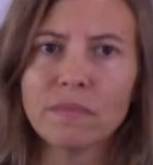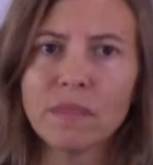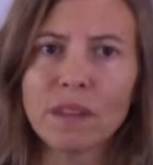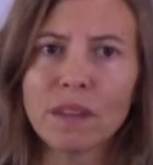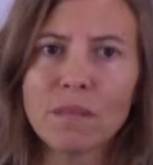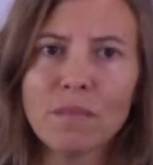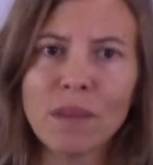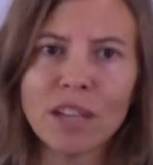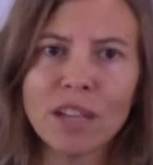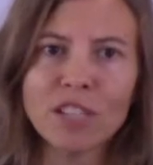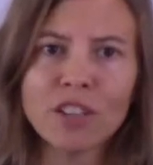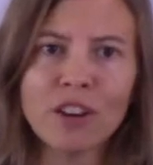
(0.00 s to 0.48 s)

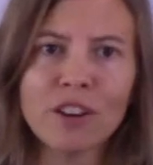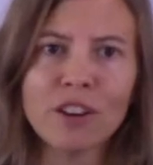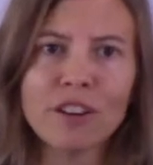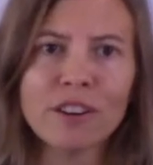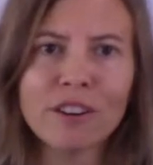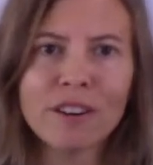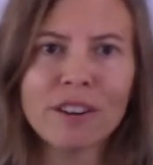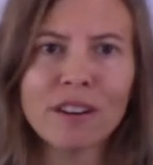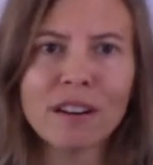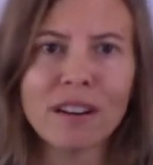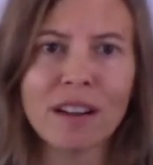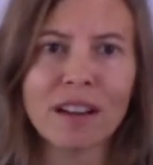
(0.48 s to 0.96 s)
My
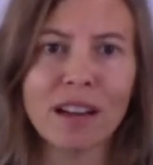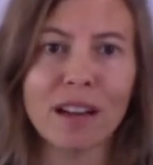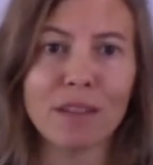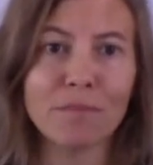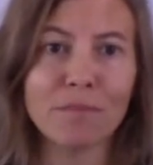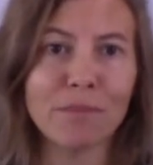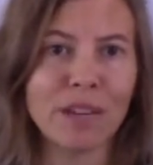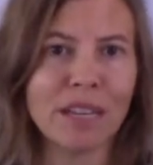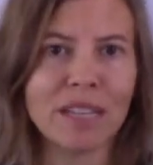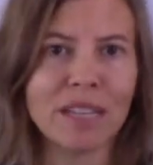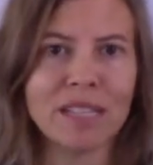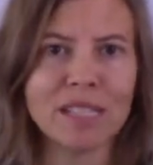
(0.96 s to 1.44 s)
daughter had
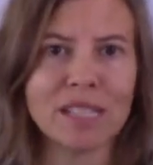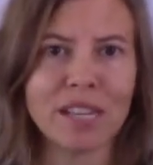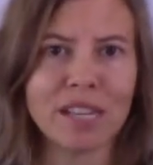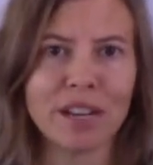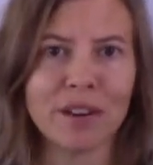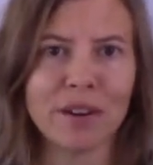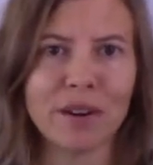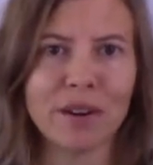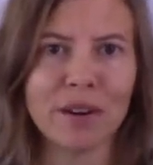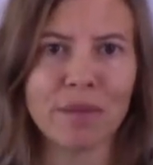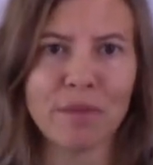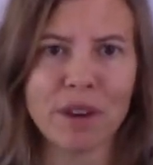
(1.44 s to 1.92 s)
many
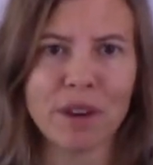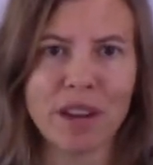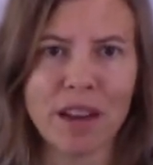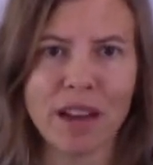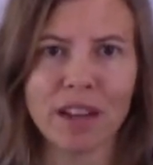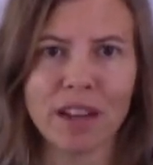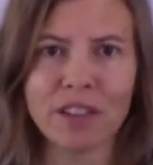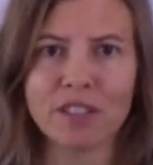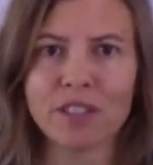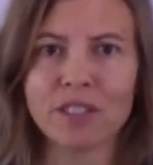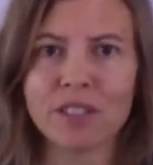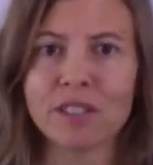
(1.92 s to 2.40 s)
scary
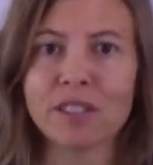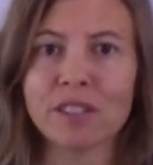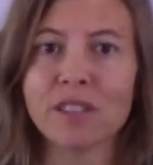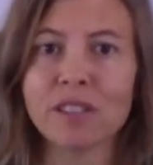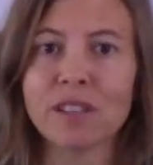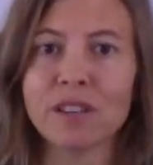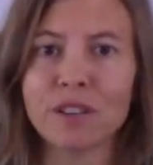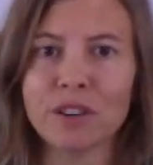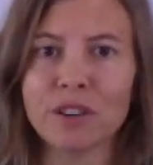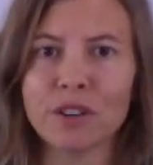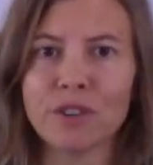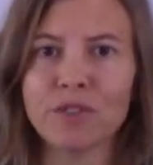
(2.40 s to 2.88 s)
reactions
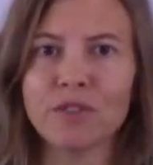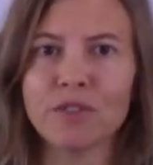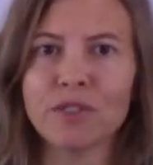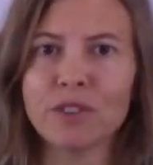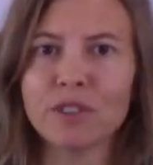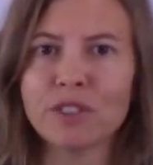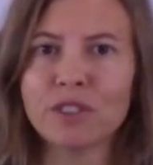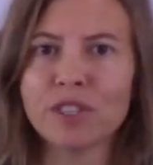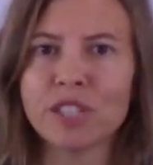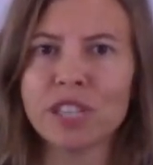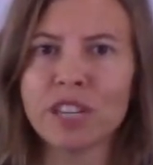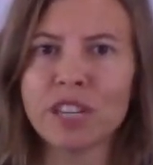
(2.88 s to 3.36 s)
in her
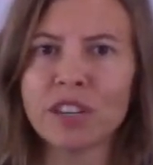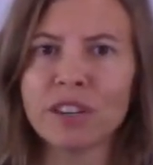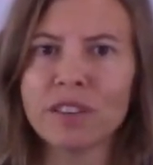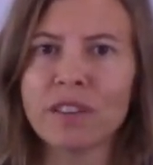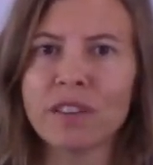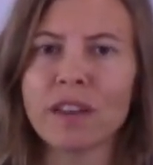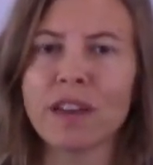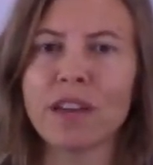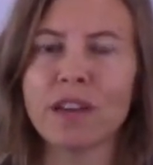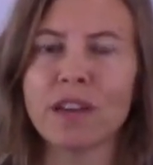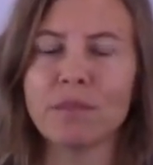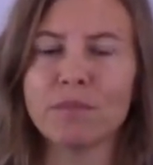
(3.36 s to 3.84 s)
first year
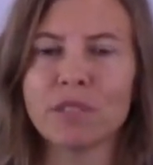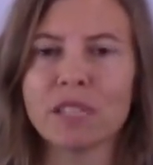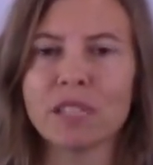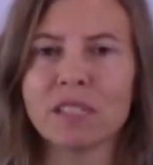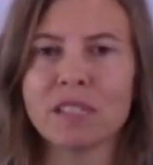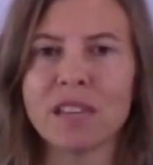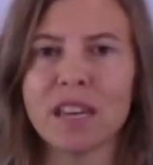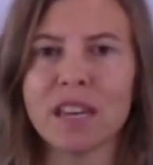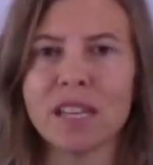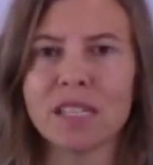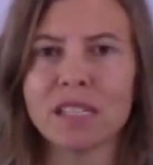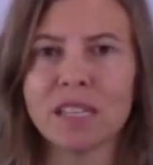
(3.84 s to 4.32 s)
that kept us
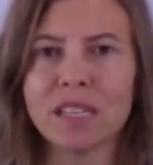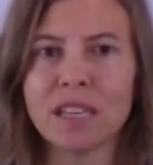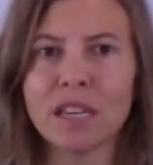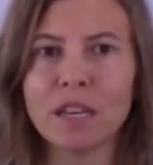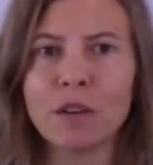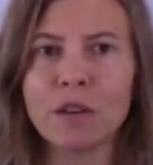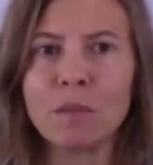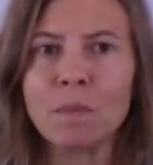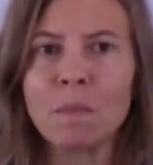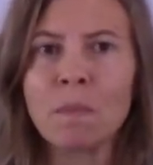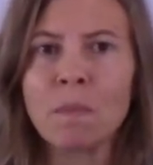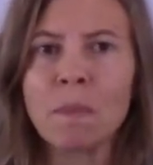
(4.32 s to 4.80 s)
guessing.
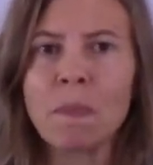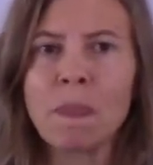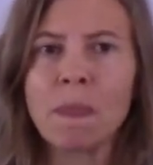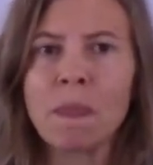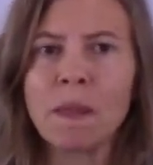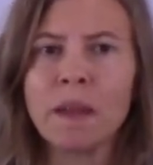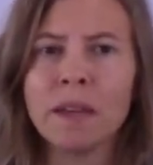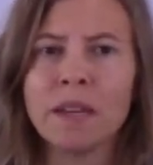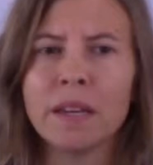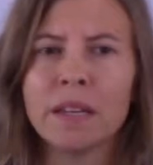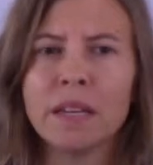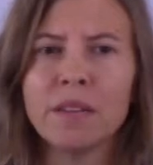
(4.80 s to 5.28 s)

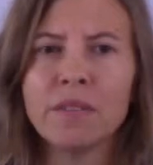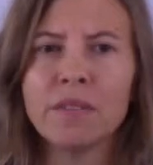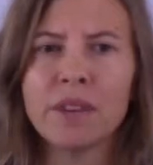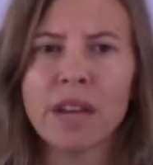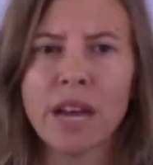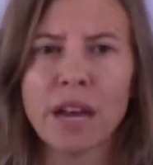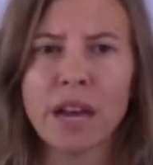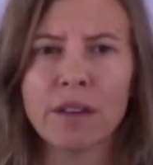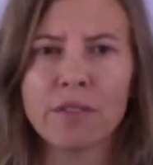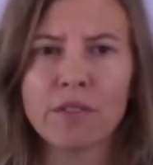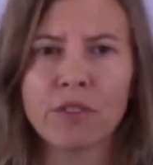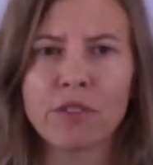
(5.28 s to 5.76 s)
And even
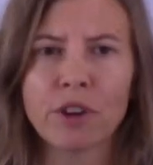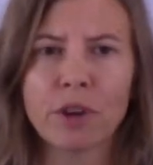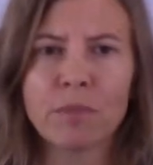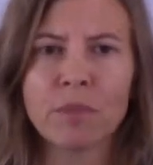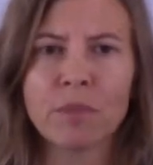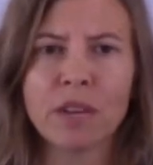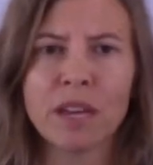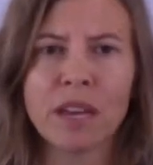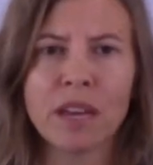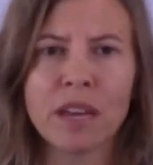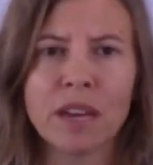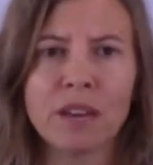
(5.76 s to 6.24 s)
after I
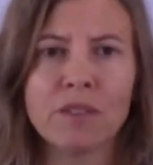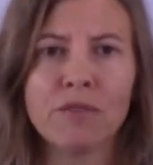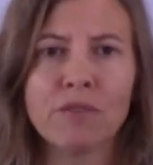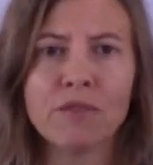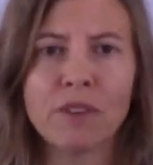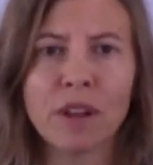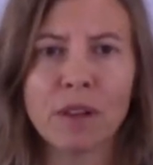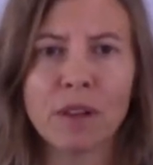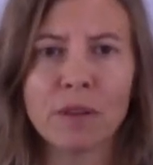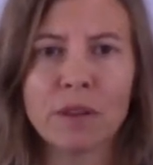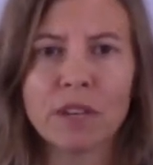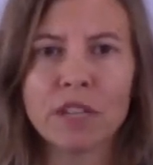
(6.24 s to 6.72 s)
began
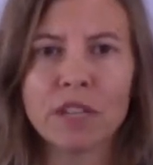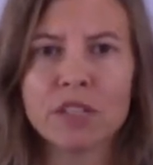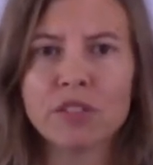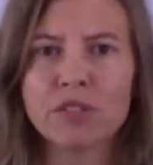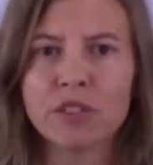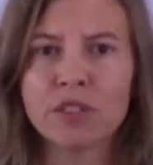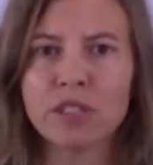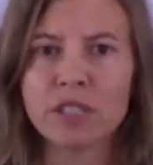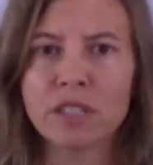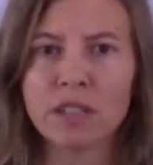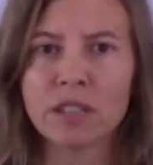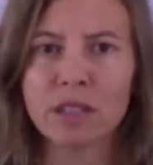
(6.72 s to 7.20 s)
following a
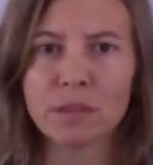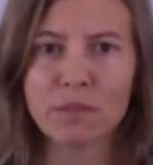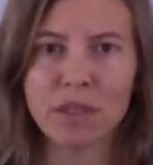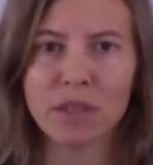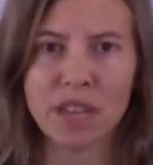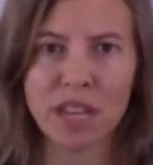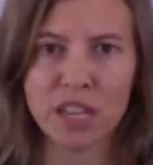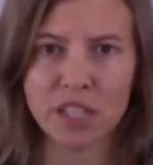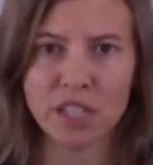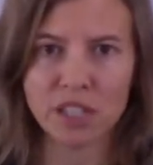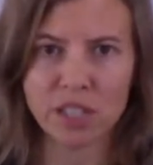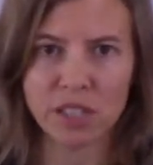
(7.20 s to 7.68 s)
strict
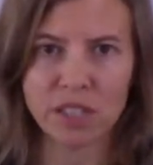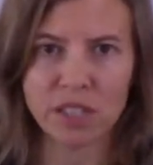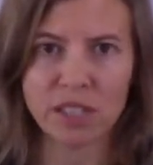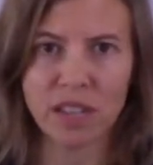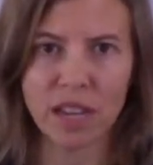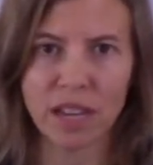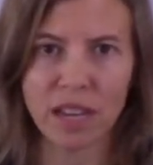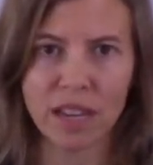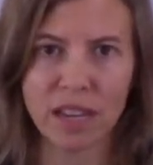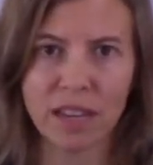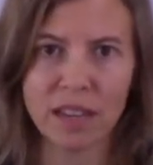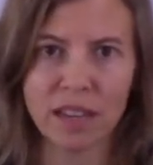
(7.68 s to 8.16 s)
elimination
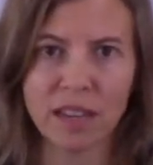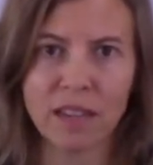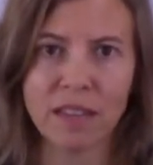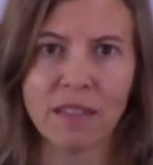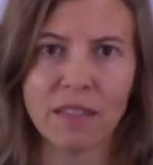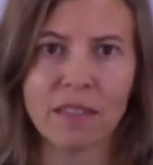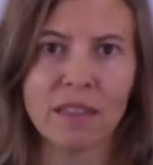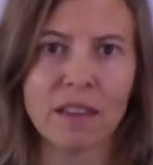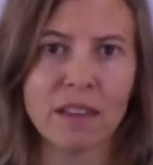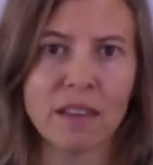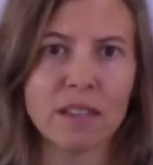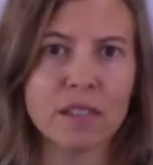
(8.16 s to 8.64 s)
diet and
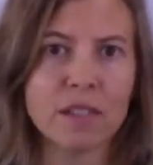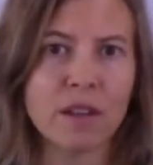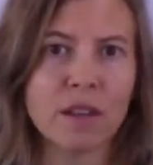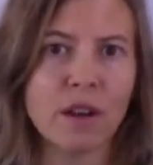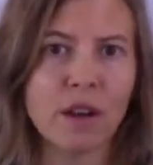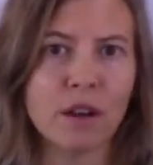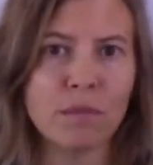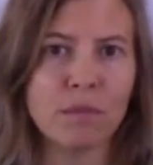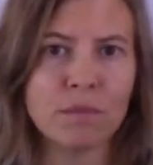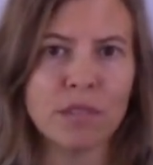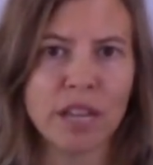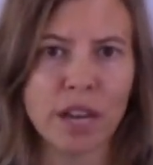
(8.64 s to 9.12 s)
things
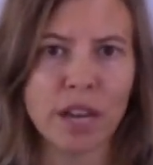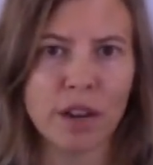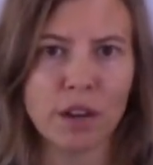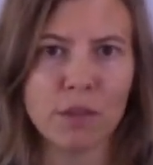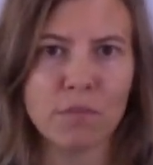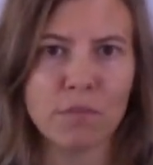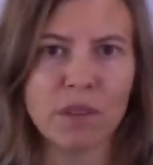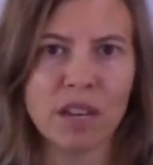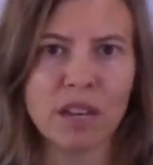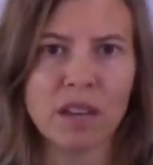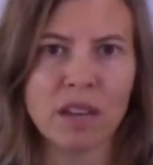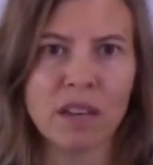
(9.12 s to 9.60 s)
calmed down a
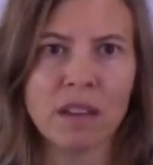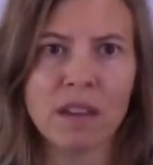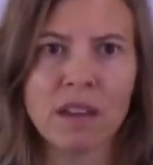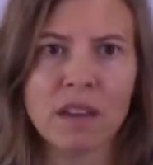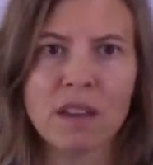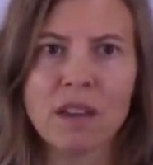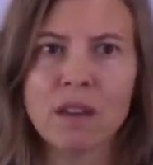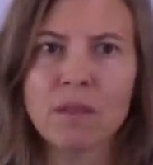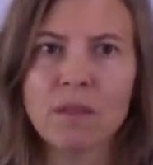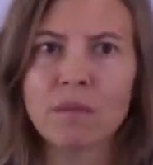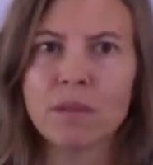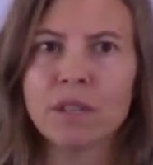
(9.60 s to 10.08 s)
bit,
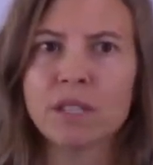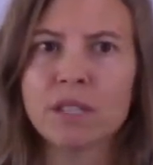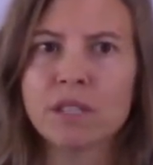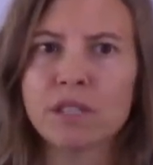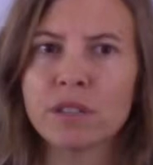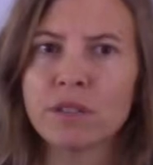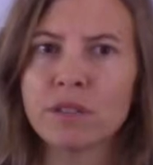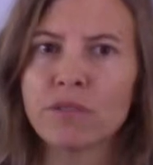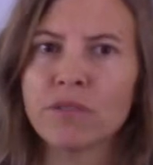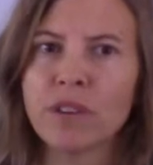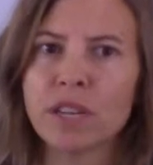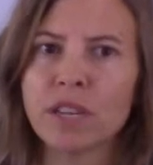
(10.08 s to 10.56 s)
we
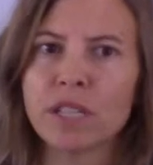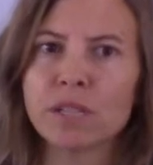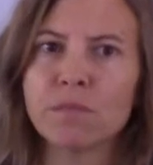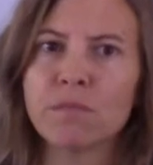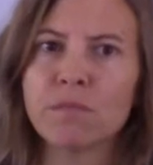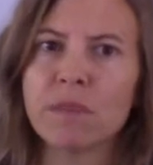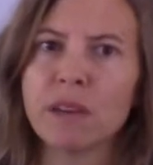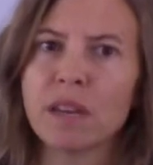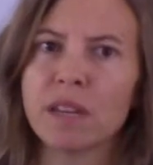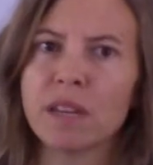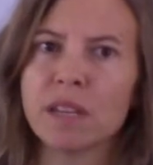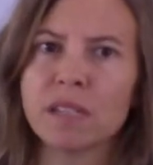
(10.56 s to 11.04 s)
still faced
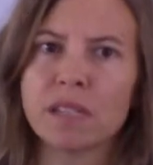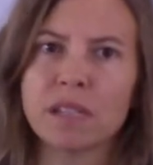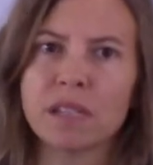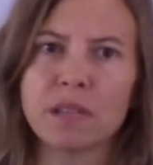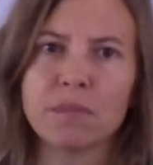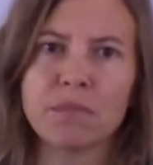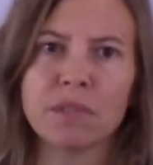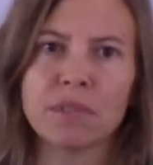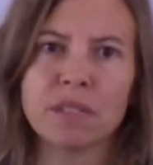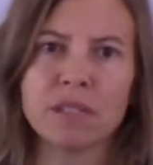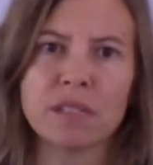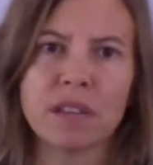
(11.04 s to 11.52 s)
many
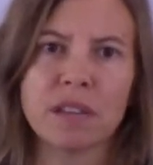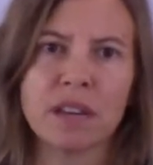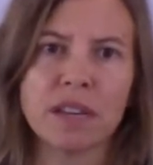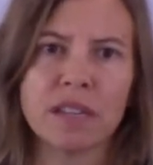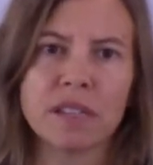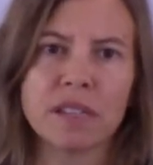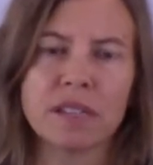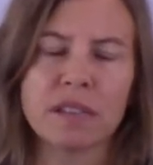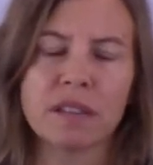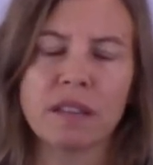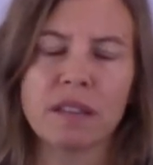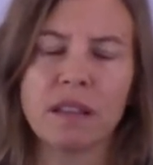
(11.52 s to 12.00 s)
sleepless
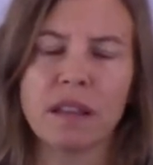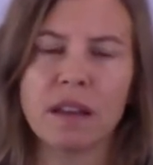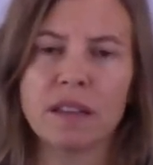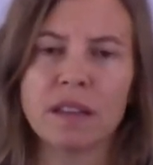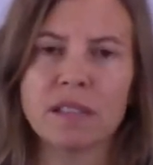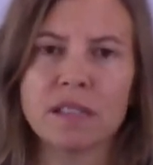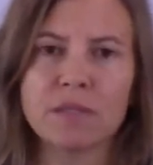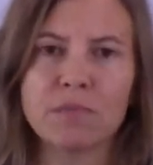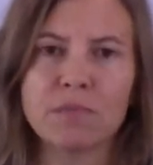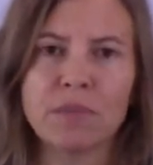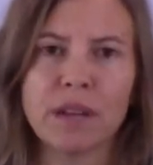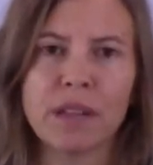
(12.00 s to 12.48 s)
nights and
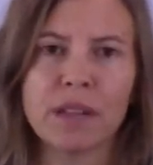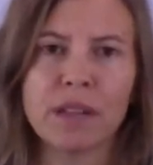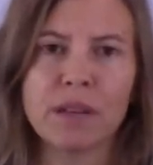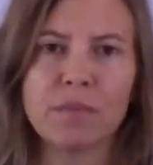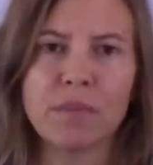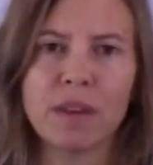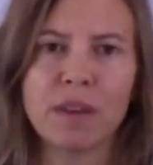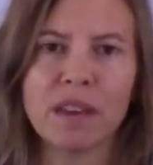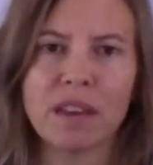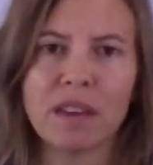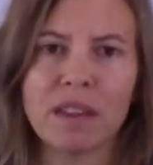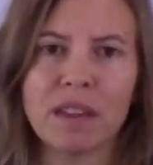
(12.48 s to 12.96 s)
lots of belly
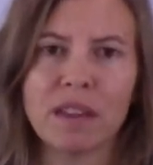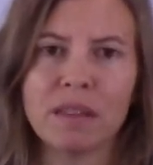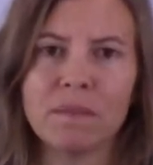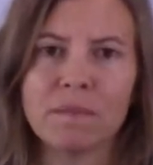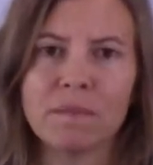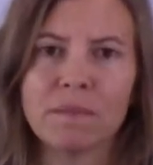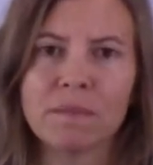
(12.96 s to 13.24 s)
pain.